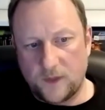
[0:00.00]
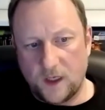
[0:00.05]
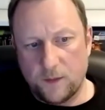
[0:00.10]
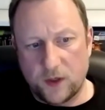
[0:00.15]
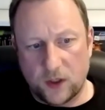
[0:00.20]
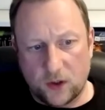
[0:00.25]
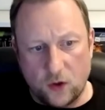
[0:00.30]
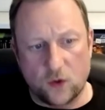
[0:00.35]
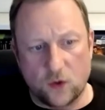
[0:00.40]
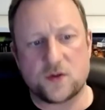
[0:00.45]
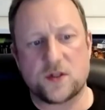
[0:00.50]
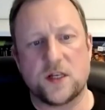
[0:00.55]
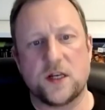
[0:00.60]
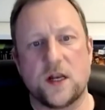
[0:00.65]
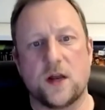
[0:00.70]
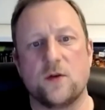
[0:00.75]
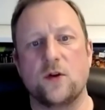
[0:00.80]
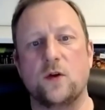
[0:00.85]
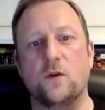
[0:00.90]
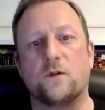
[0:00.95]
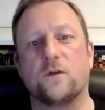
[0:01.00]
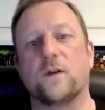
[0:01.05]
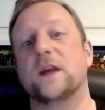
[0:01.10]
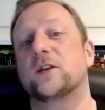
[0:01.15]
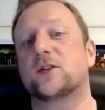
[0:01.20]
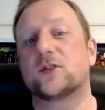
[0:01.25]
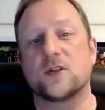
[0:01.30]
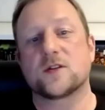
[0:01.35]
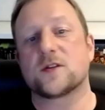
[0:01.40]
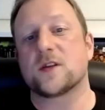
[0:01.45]
but of course, you know, new
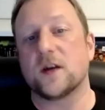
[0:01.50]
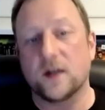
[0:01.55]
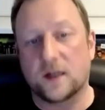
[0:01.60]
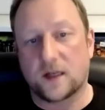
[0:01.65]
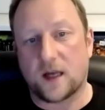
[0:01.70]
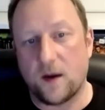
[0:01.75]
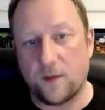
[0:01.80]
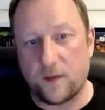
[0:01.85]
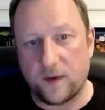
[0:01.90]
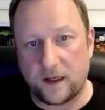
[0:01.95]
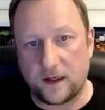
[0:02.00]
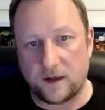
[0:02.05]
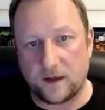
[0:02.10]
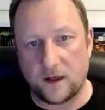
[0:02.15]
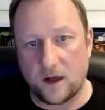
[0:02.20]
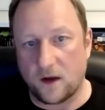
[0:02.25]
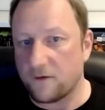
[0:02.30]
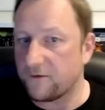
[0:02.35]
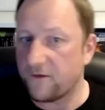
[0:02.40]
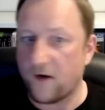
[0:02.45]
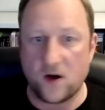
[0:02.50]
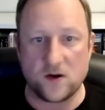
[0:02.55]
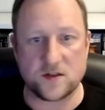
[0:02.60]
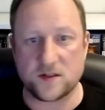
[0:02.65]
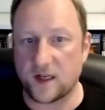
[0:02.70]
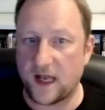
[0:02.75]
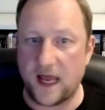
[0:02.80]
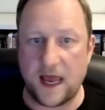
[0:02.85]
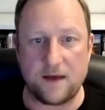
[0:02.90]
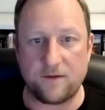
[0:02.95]
features that are coming, you know,
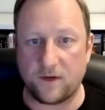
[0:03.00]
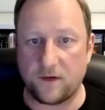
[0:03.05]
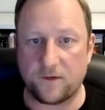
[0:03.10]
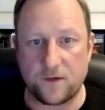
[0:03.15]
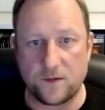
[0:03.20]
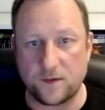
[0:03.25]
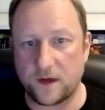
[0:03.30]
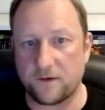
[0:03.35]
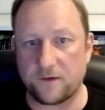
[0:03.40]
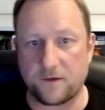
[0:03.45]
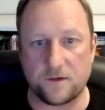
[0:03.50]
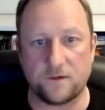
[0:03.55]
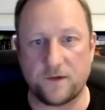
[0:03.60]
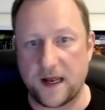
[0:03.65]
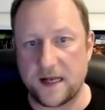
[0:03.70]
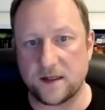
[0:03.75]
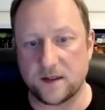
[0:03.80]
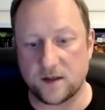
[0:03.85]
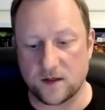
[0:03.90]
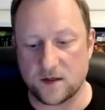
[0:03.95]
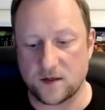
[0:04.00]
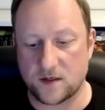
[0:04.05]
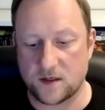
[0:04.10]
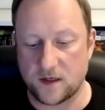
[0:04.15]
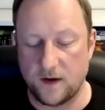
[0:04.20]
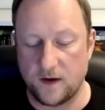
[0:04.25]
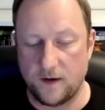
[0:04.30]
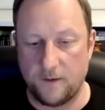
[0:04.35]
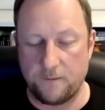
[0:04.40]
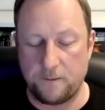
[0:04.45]
fast and heavy from different vendors
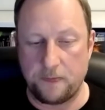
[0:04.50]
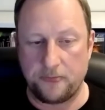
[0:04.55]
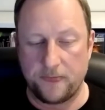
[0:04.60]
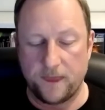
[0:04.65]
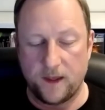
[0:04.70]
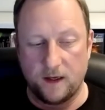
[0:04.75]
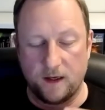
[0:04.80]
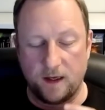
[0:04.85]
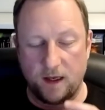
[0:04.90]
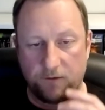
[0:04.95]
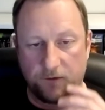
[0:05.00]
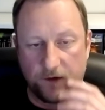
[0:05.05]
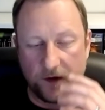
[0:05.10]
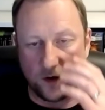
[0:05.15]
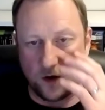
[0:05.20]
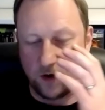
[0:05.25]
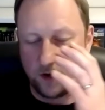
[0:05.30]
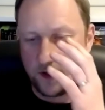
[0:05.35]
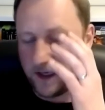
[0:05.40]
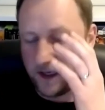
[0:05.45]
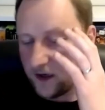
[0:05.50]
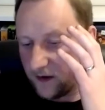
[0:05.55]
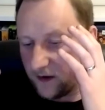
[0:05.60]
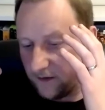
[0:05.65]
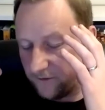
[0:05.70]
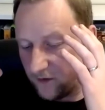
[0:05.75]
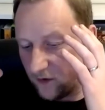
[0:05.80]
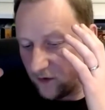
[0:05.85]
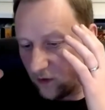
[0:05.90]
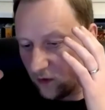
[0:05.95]
if you're you know
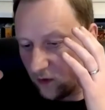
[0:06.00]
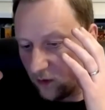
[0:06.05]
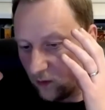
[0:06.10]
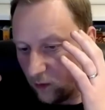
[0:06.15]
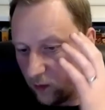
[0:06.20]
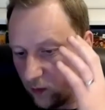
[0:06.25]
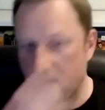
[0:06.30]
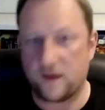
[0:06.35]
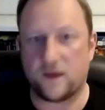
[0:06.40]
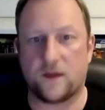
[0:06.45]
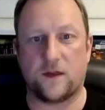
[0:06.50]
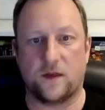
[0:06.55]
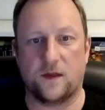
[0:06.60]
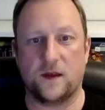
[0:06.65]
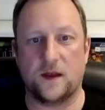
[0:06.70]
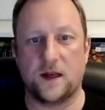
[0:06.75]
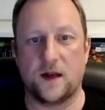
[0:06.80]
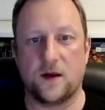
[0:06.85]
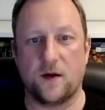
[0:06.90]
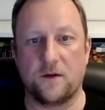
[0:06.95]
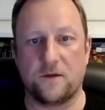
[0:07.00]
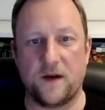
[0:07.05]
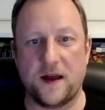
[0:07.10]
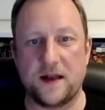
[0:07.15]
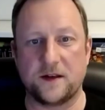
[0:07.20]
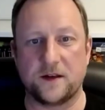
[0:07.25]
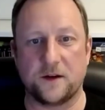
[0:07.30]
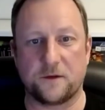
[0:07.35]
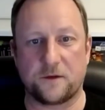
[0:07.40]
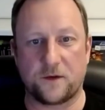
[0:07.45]
if you're with you know a
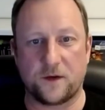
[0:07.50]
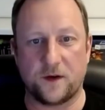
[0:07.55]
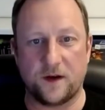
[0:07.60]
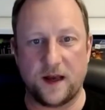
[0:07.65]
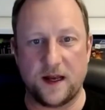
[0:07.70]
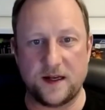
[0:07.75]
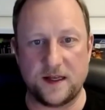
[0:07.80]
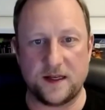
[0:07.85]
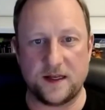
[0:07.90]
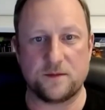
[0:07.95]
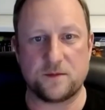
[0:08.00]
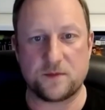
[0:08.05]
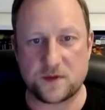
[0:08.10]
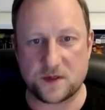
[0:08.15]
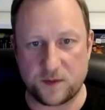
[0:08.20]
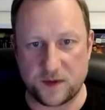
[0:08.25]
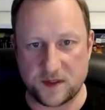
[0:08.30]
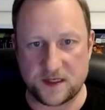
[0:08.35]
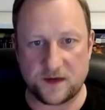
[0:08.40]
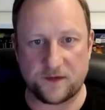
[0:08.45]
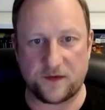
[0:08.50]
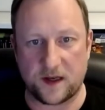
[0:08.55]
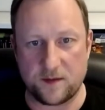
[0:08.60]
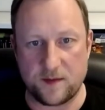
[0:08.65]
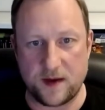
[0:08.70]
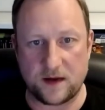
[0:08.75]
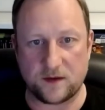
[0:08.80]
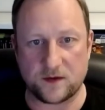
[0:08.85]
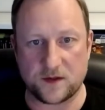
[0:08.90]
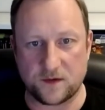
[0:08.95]
vendor for any specific
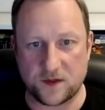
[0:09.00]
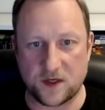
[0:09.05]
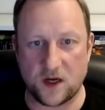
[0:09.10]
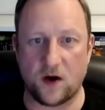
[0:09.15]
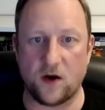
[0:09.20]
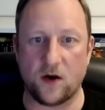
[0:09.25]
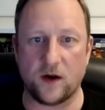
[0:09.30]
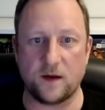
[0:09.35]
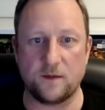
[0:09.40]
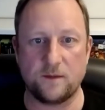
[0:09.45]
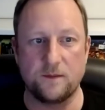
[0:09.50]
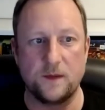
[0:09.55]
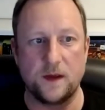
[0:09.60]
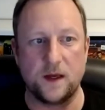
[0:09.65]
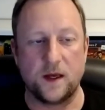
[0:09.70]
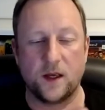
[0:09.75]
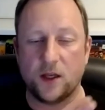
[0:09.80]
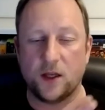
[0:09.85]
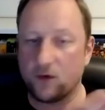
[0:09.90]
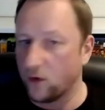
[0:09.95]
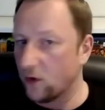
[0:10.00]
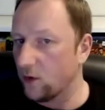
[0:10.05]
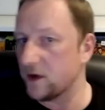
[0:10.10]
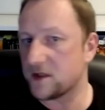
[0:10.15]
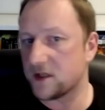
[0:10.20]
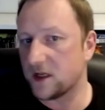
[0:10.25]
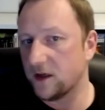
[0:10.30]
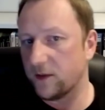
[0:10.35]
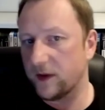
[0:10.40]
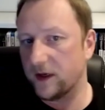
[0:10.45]
amount of time you're
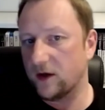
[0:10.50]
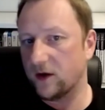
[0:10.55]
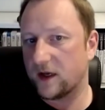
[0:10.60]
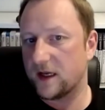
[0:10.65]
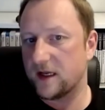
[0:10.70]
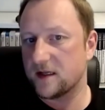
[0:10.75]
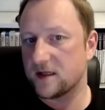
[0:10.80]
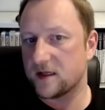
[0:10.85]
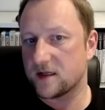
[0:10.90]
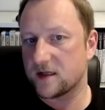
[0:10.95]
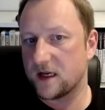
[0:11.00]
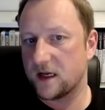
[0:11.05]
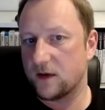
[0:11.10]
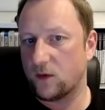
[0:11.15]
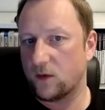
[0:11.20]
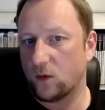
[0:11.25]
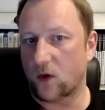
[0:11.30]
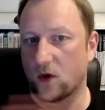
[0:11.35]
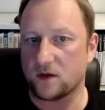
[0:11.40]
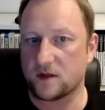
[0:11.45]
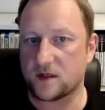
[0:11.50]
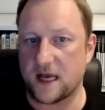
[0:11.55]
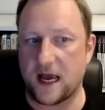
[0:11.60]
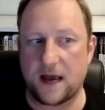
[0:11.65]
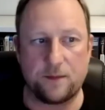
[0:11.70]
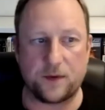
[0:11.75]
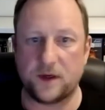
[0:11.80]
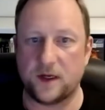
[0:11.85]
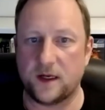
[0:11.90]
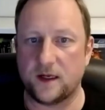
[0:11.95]
always going to be looking to see well what's
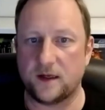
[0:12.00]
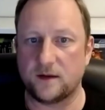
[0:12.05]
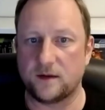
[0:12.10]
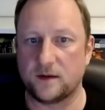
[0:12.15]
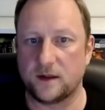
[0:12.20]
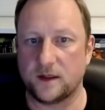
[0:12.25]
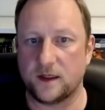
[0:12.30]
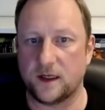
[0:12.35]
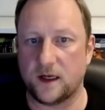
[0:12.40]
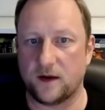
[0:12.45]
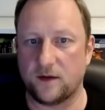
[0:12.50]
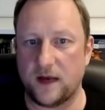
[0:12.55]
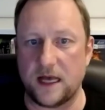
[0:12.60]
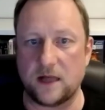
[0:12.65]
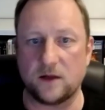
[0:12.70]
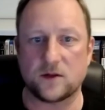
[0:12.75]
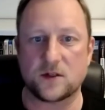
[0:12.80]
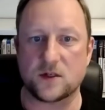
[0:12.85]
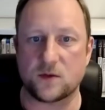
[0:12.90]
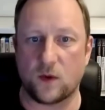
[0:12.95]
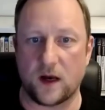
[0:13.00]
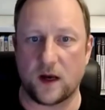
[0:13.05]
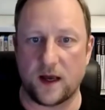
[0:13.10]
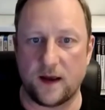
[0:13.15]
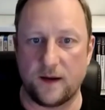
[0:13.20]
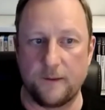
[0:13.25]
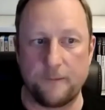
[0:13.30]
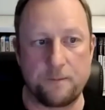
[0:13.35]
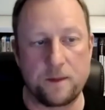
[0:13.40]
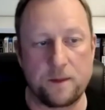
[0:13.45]
happening you know
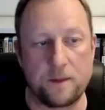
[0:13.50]
elsewhere